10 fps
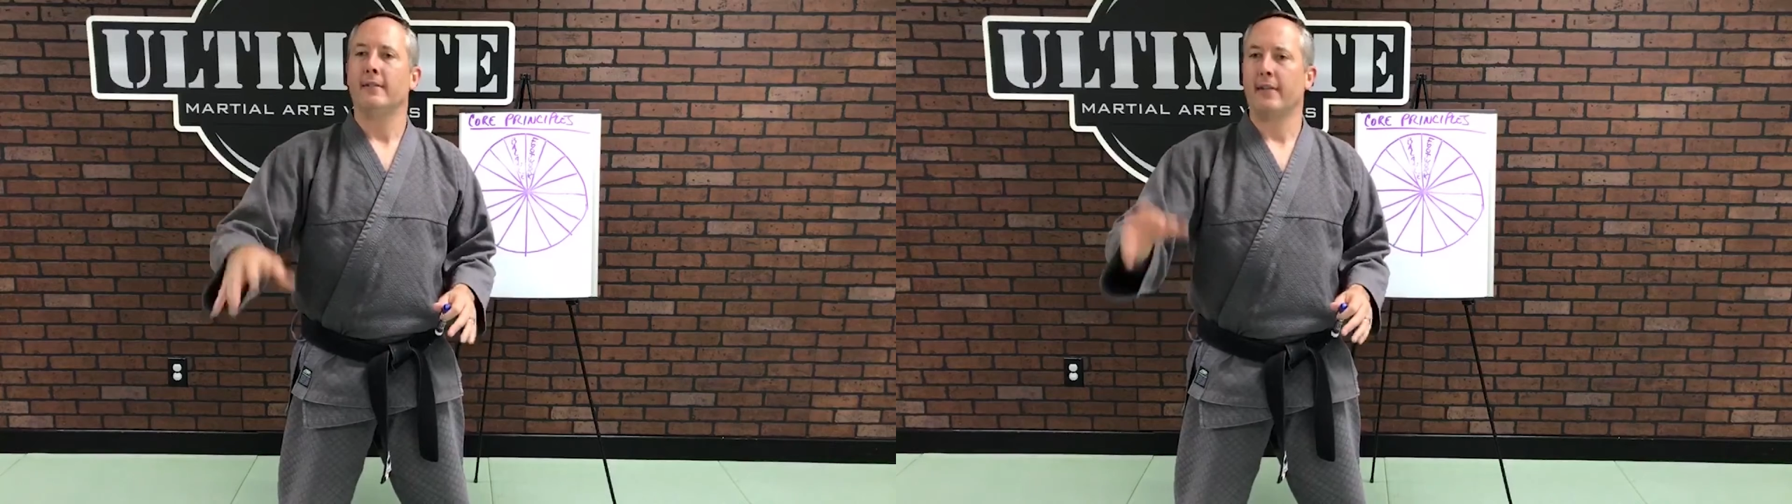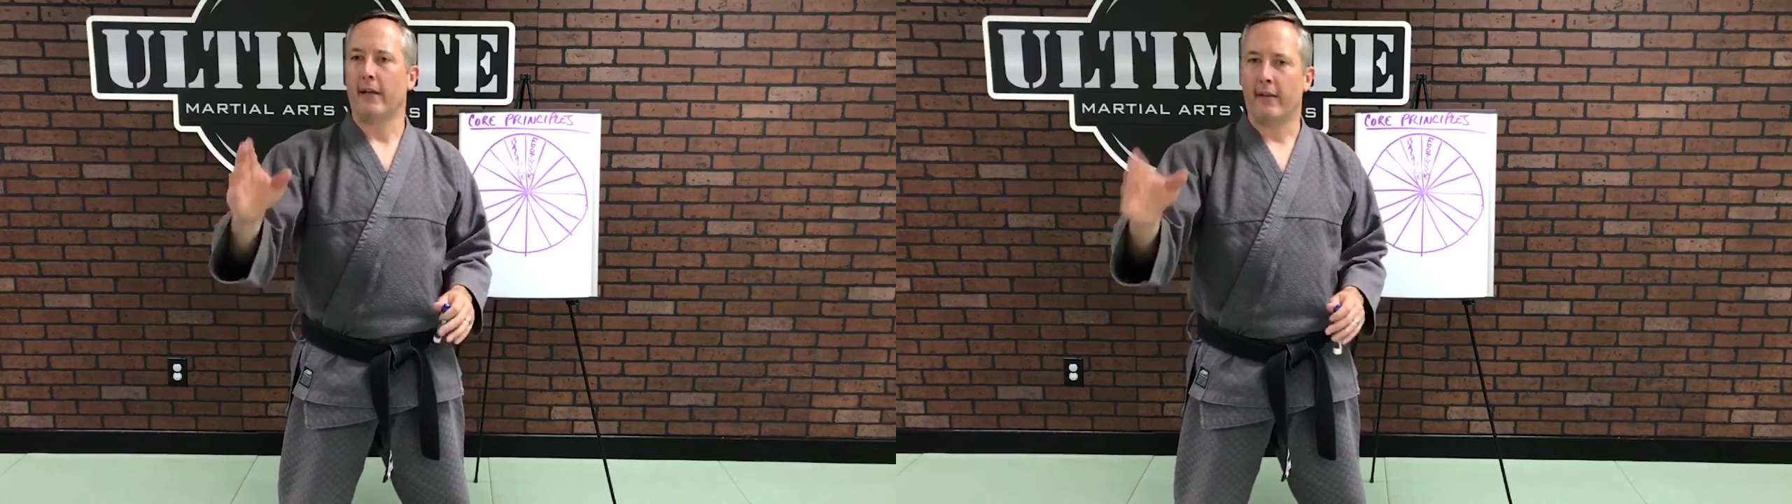
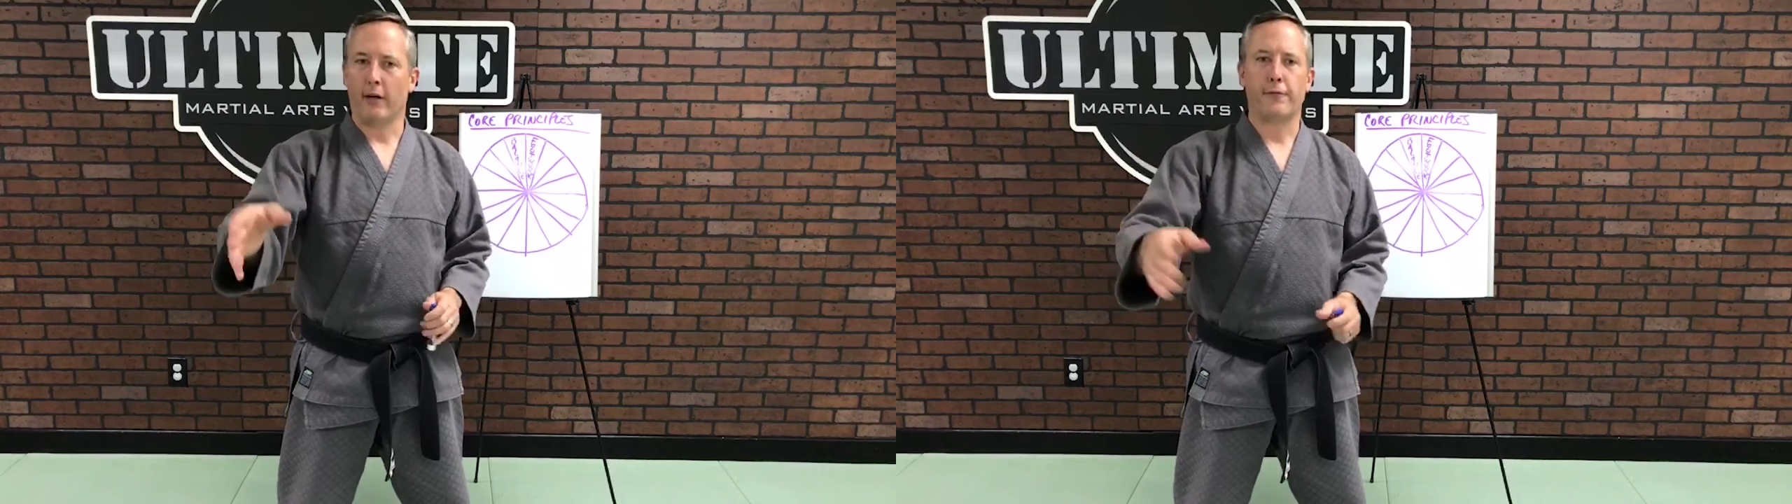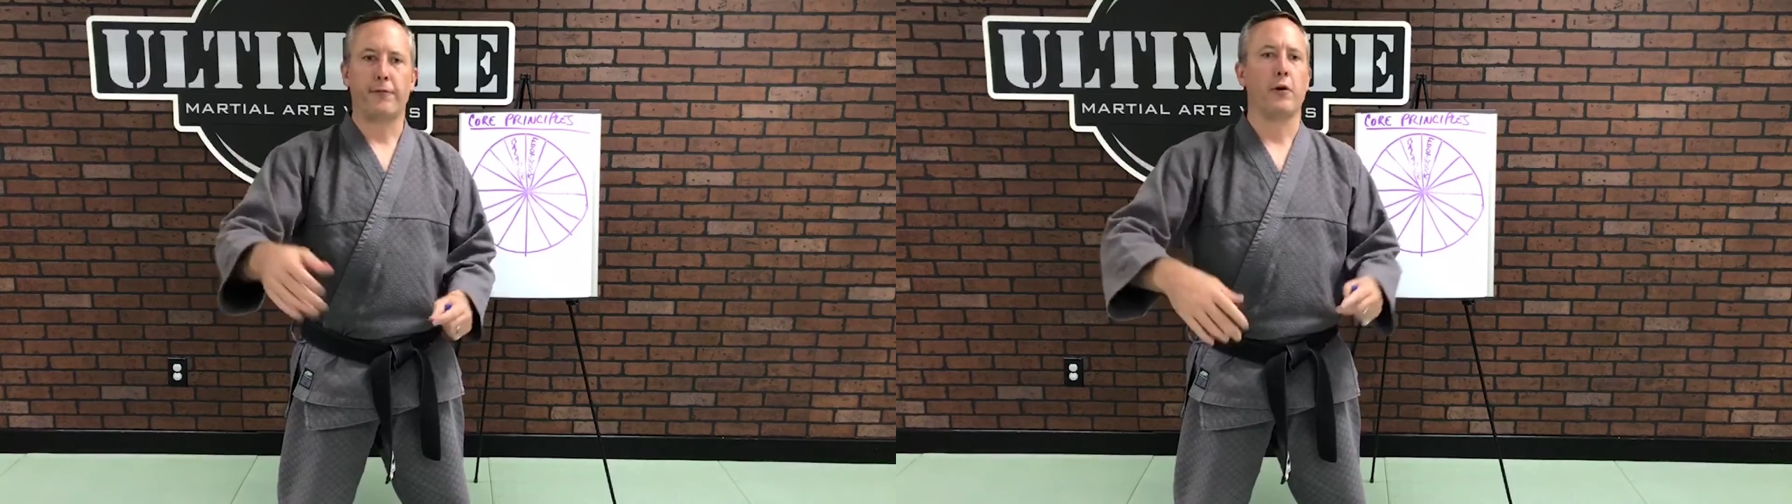say,
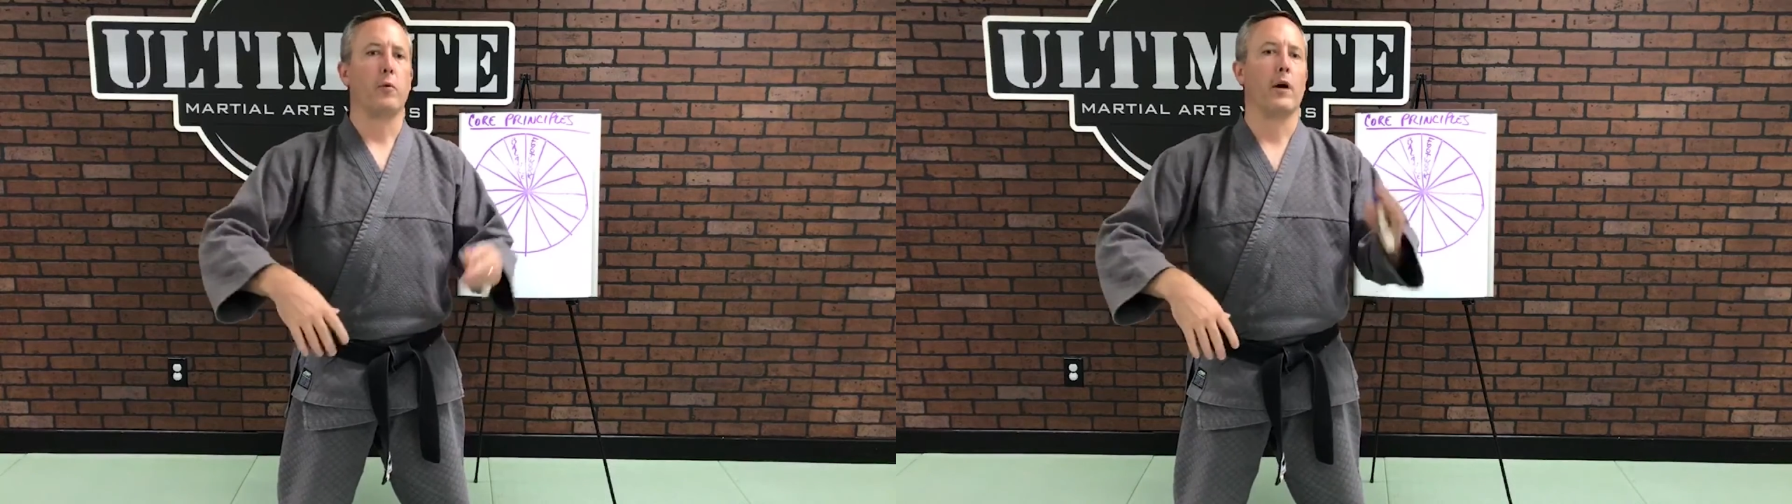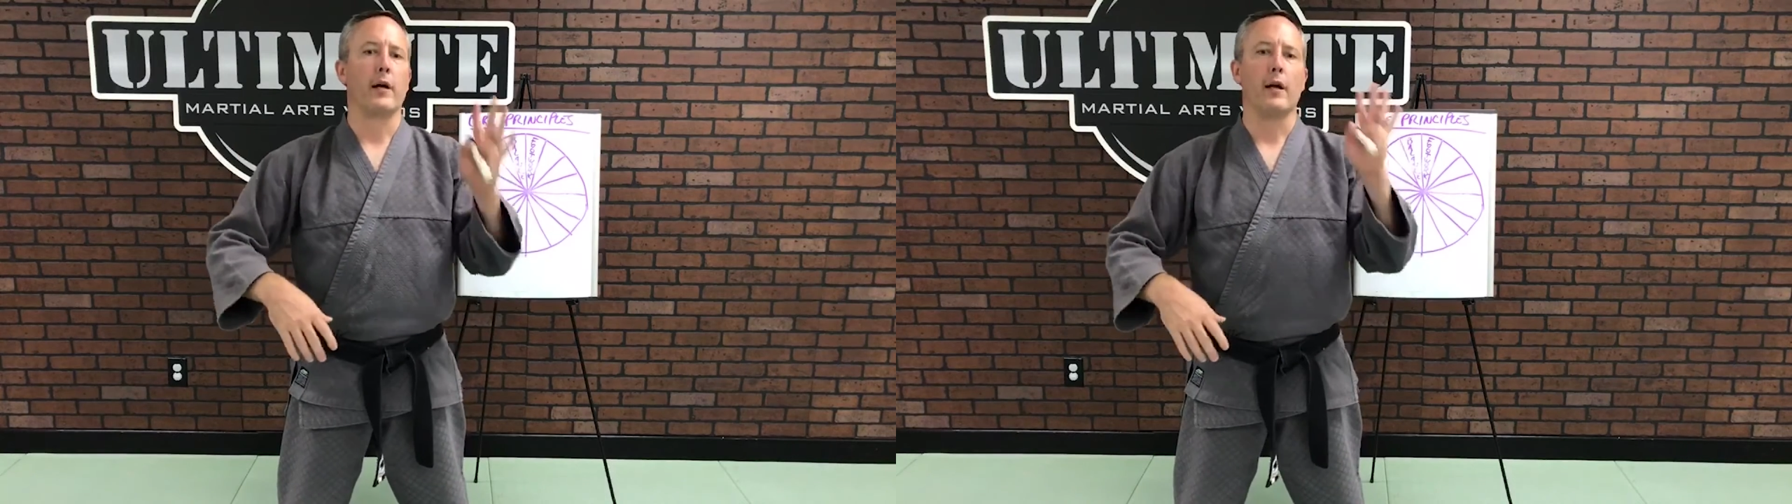there's
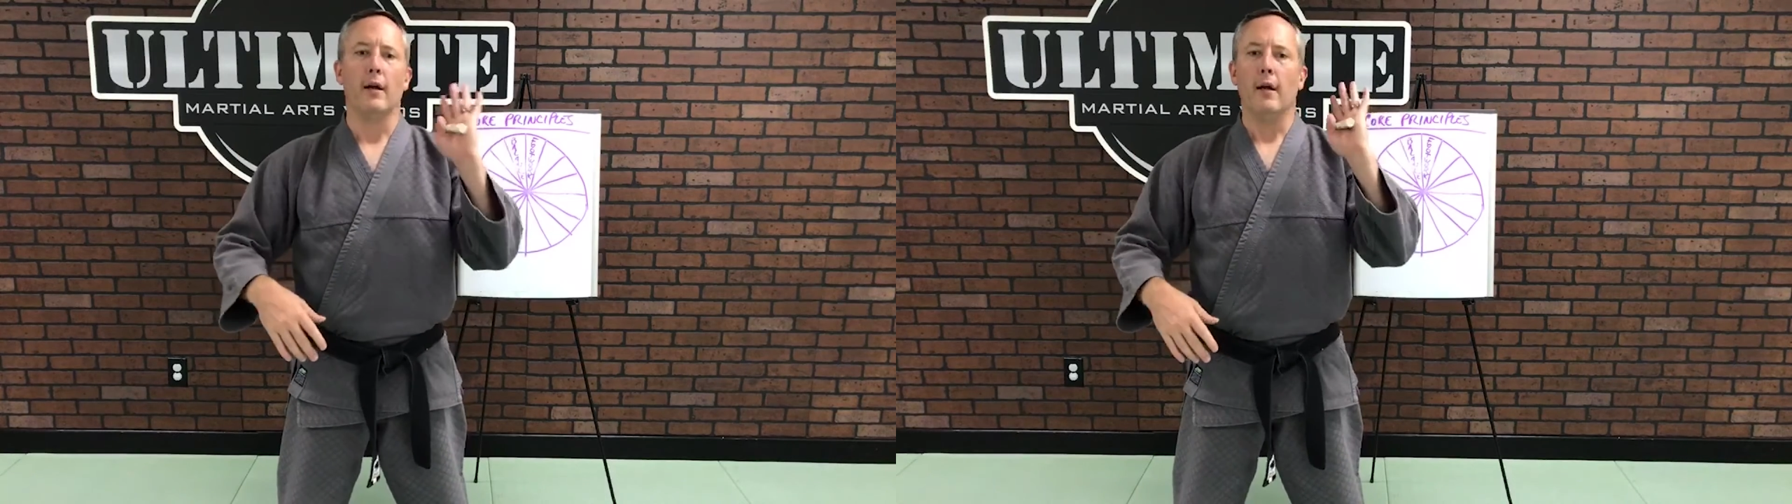footwork,